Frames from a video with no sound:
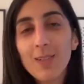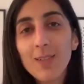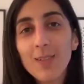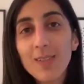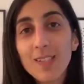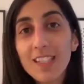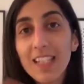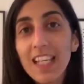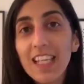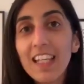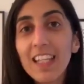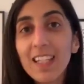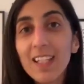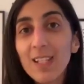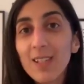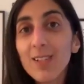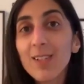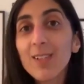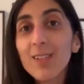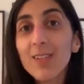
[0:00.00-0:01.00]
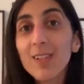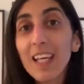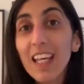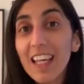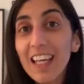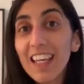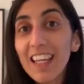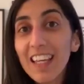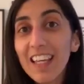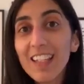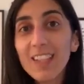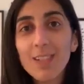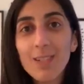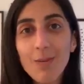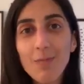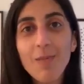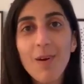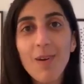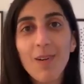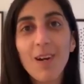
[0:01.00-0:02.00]
to seeing you here
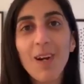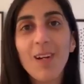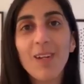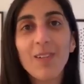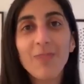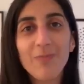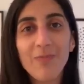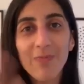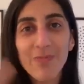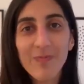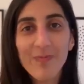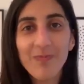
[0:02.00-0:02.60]
tomorrow.